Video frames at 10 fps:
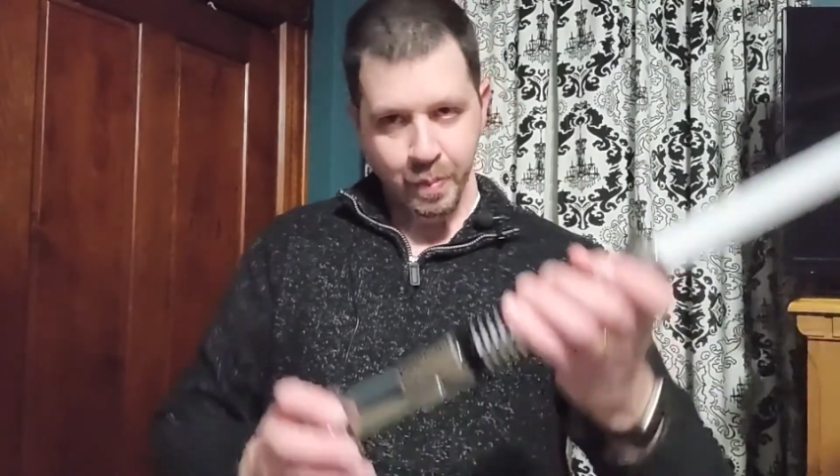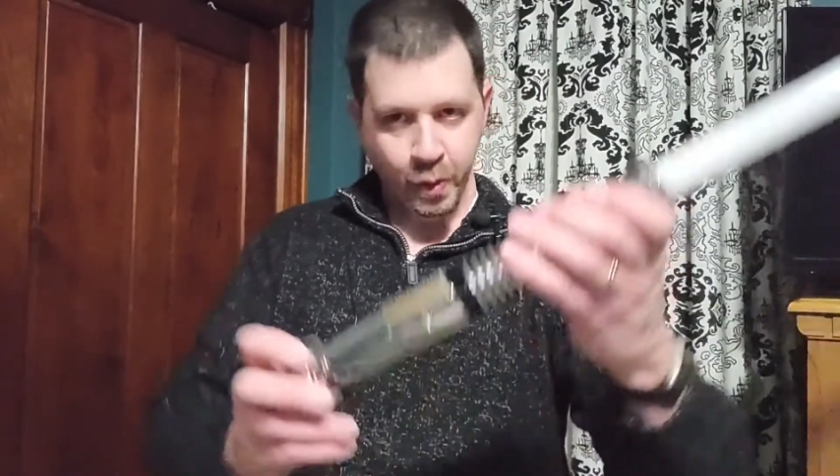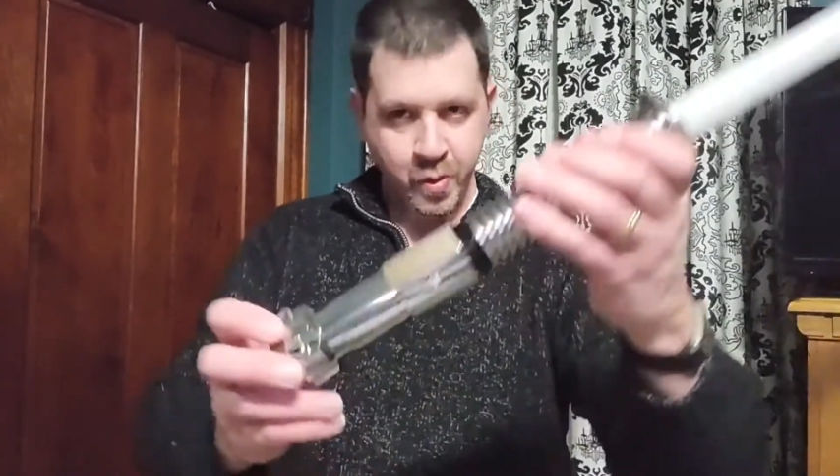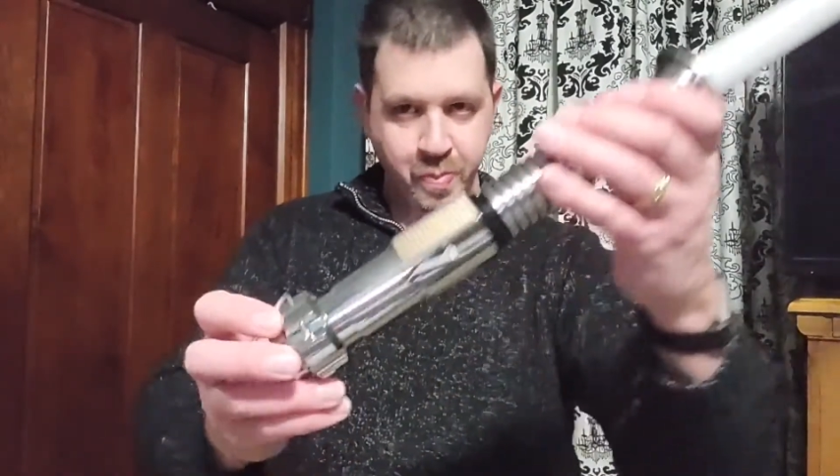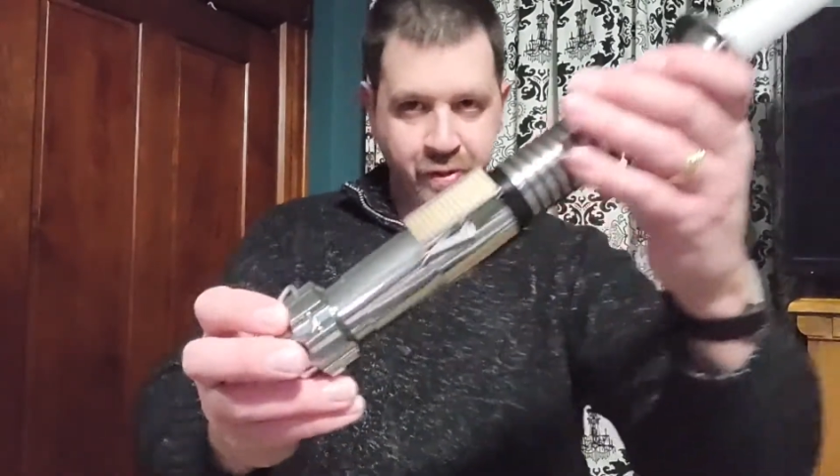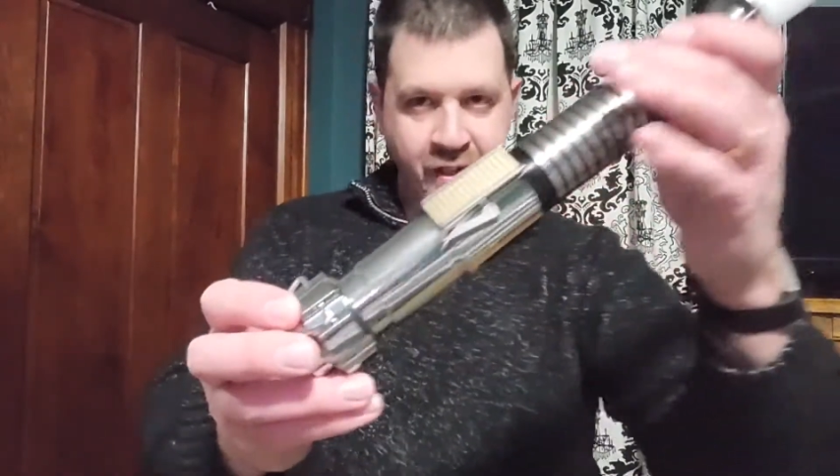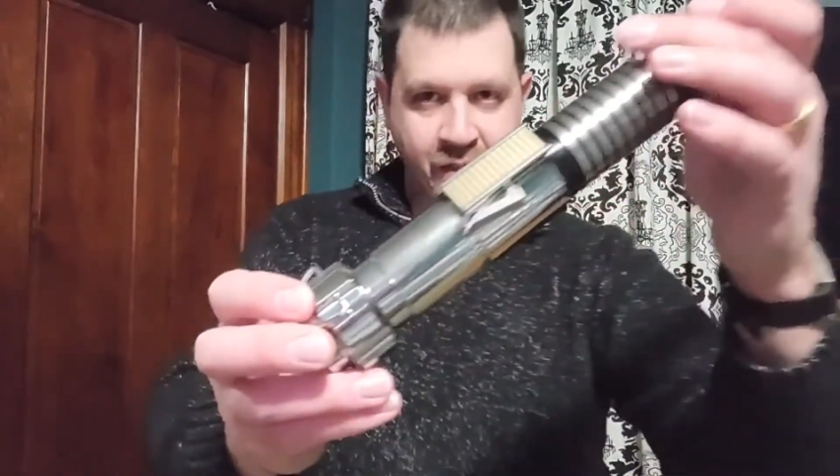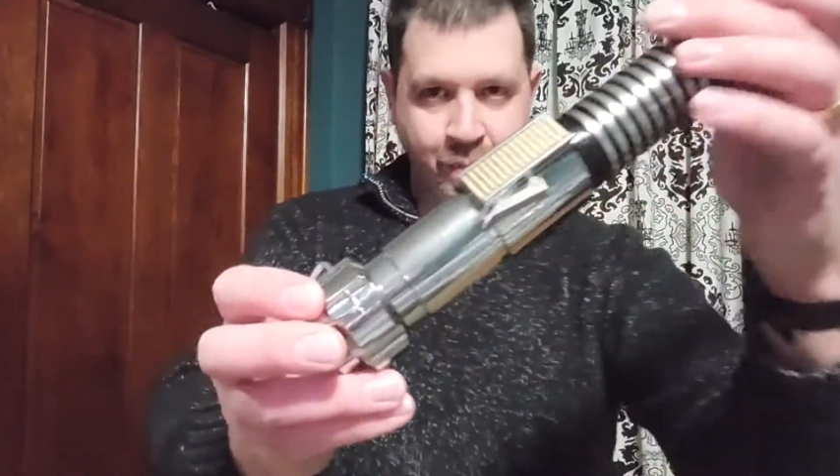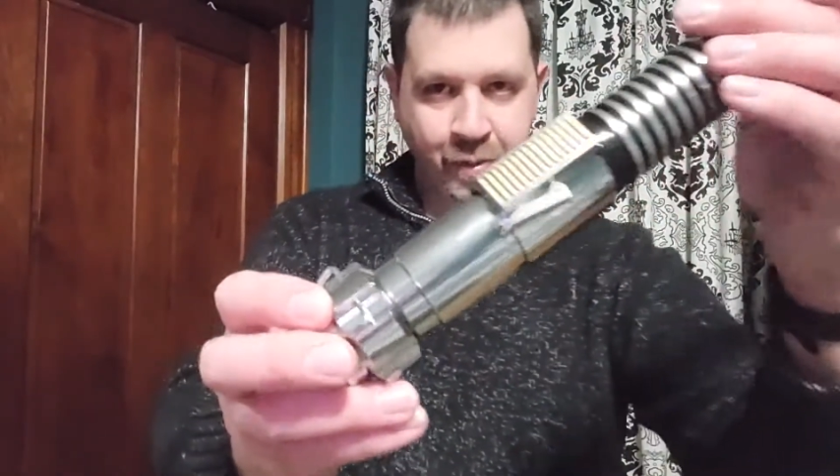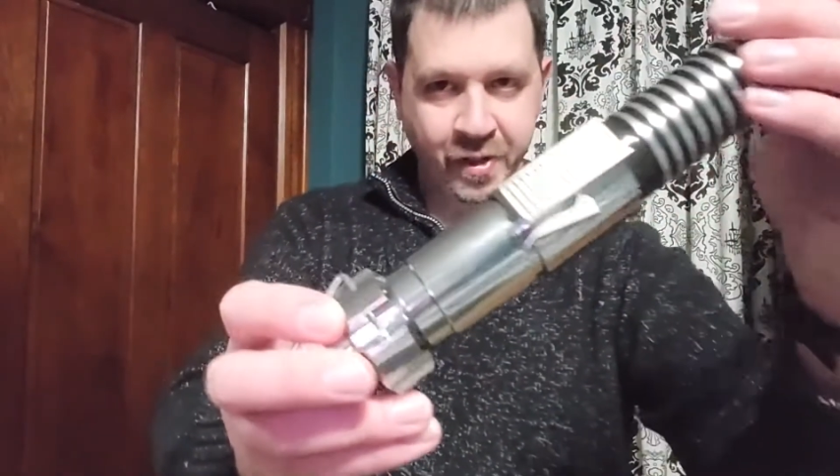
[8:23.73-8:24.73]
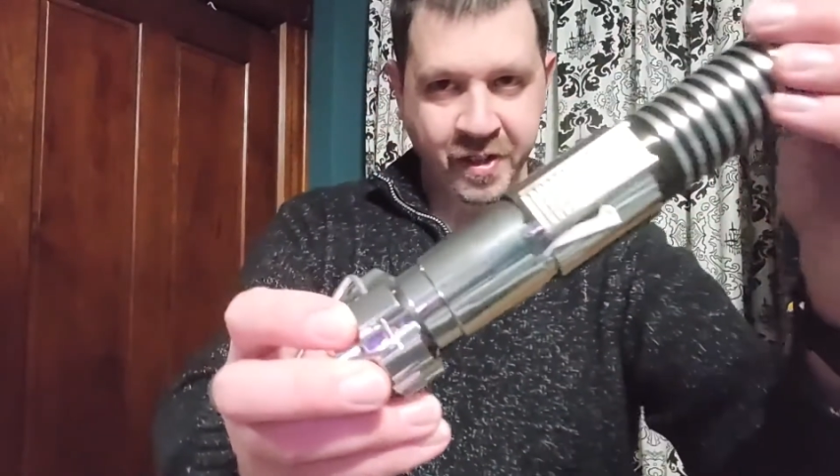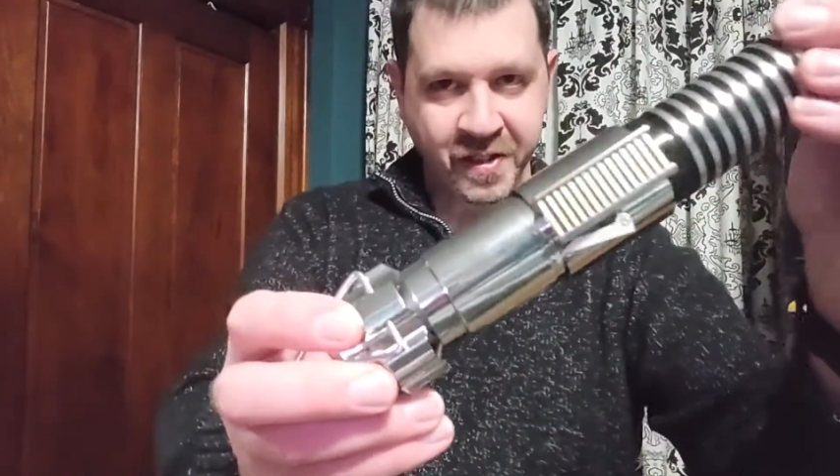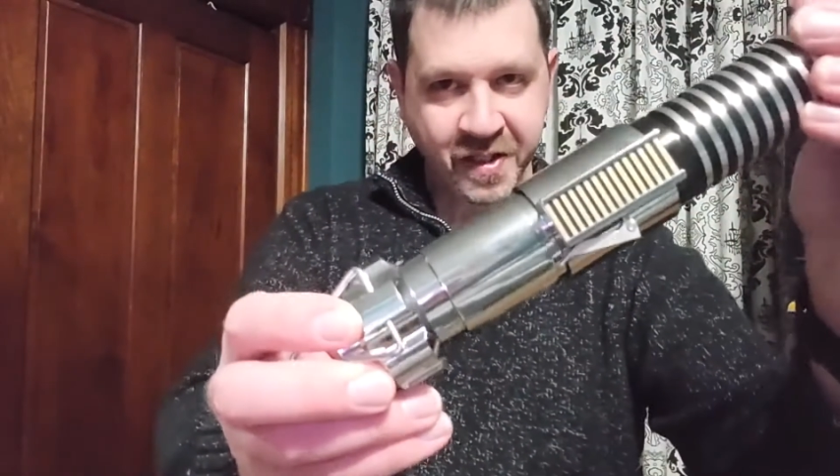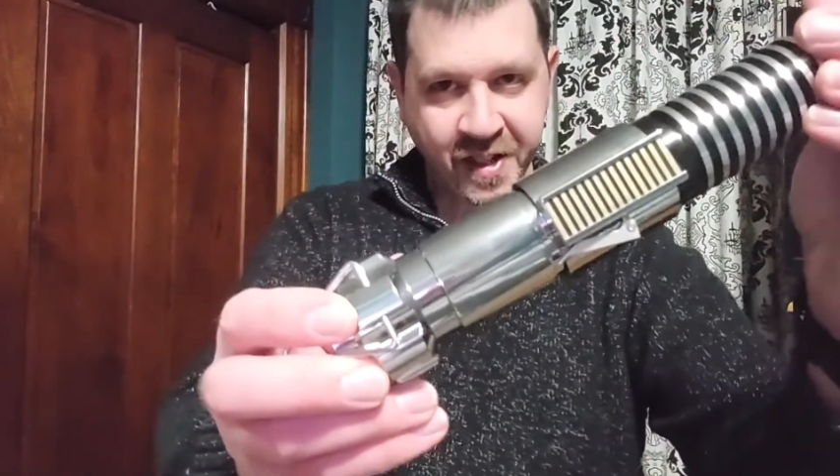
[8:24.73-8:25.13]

But with the plate in place,